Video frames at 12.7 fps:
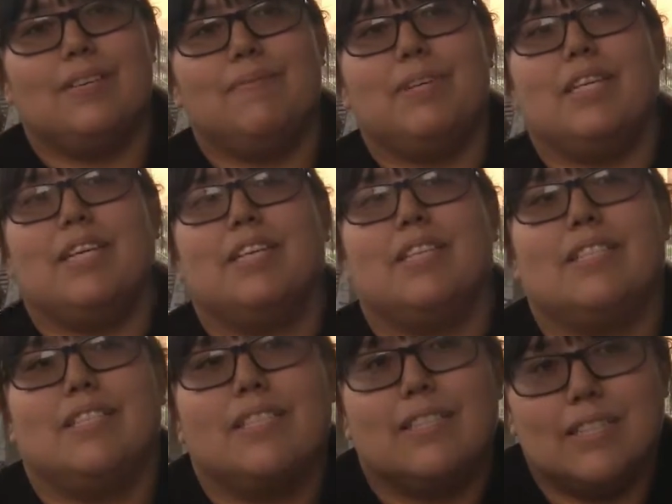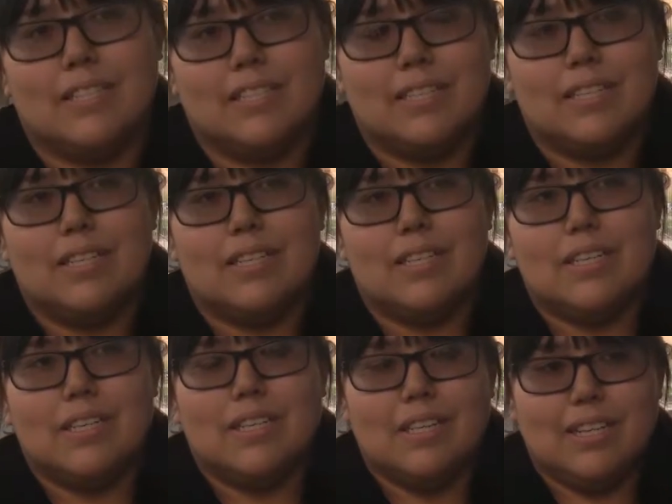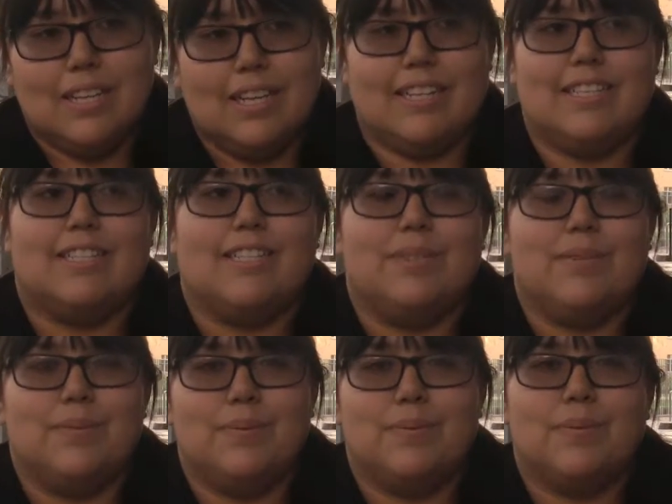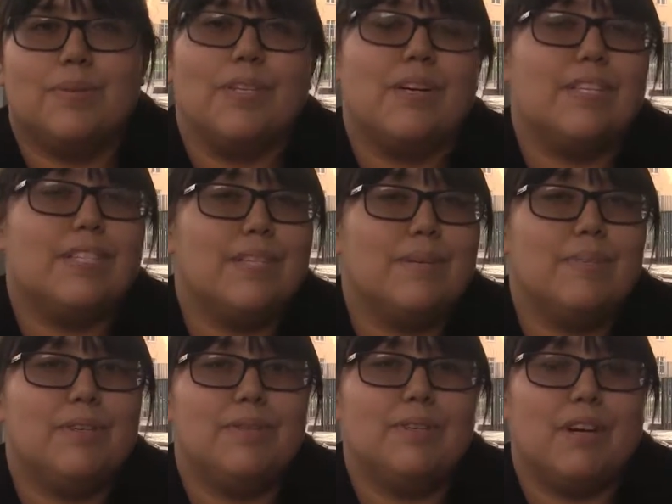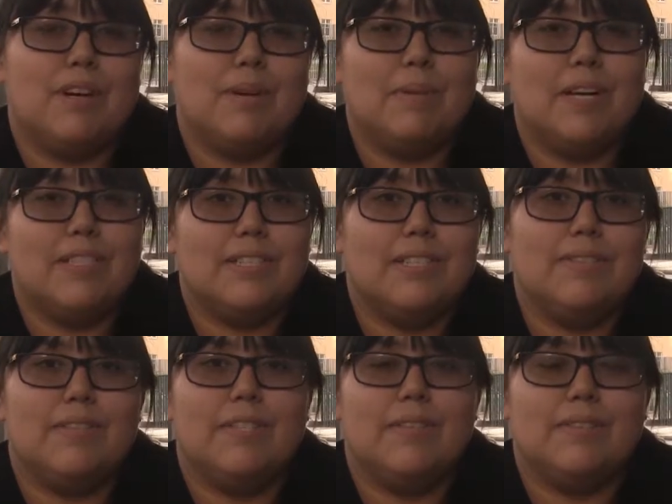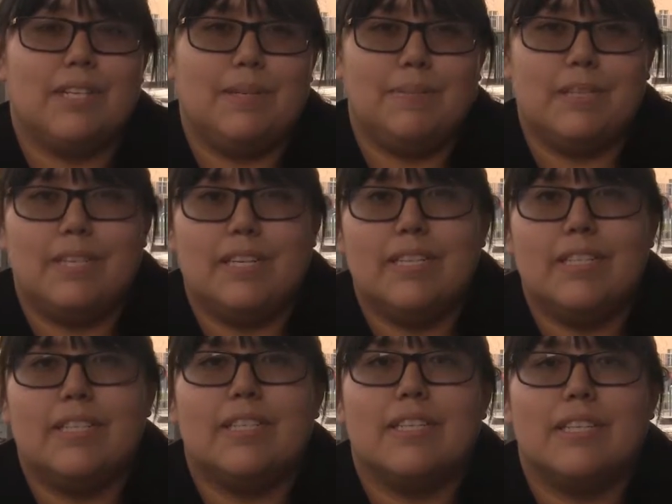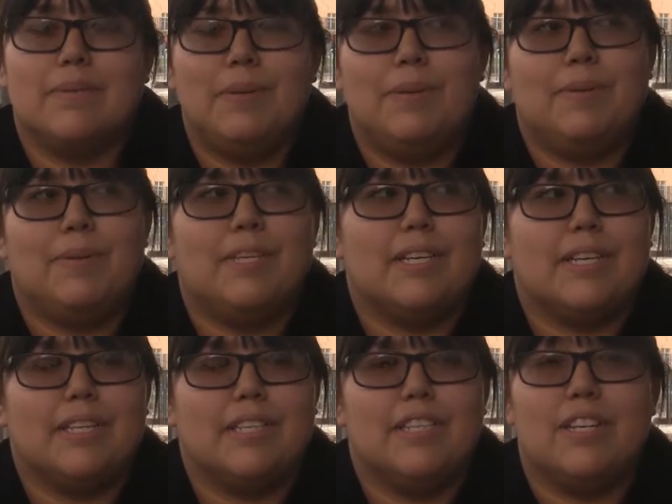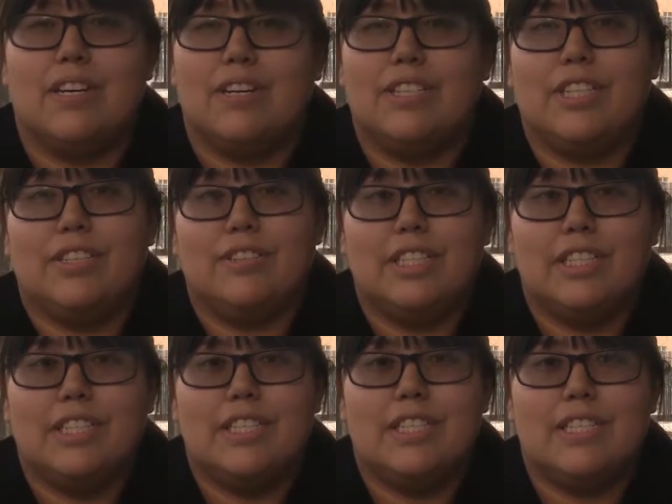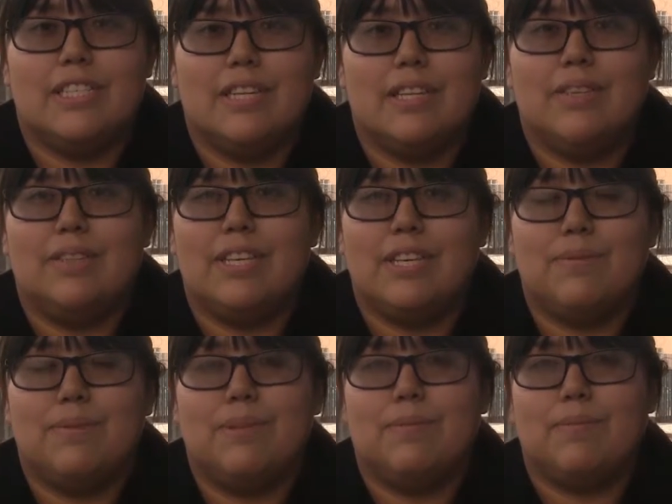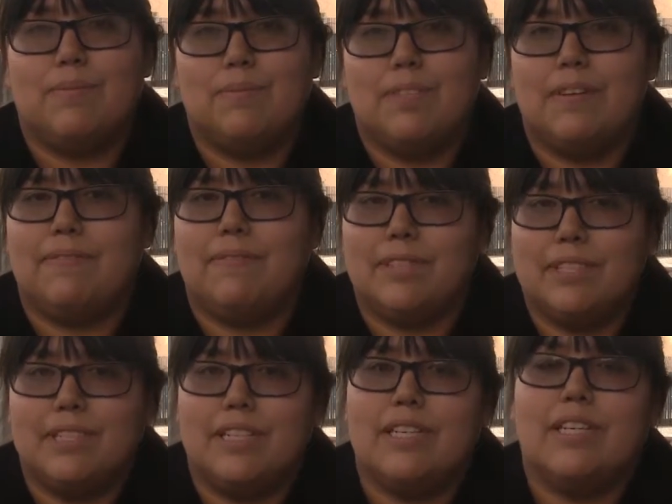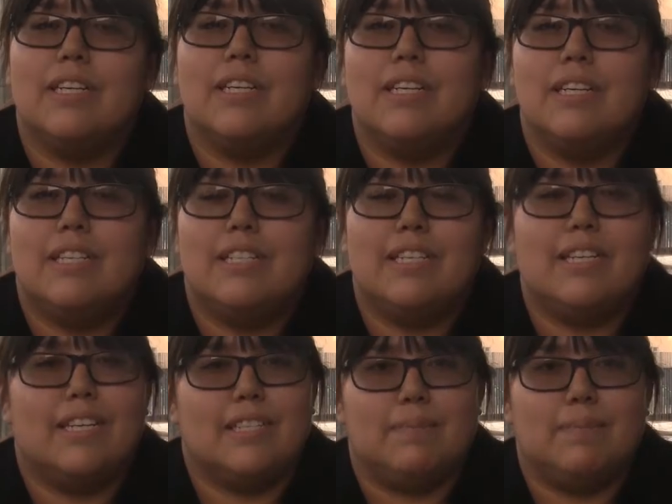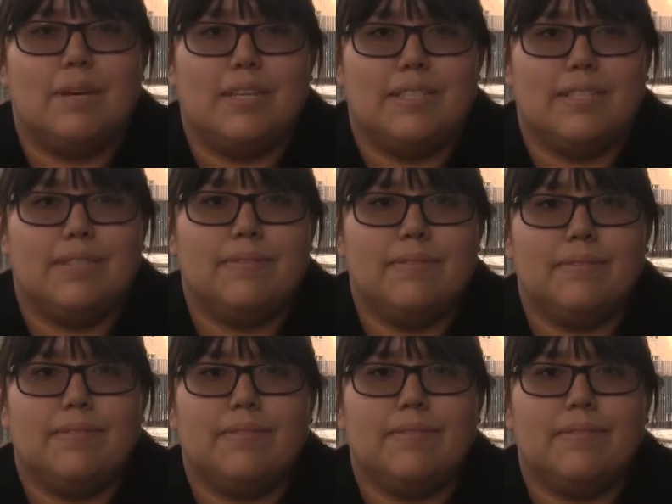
Because, like I said, there are some who are positive to those types of things. Maybe like the younger generations, I think, would definitely see it as a positive.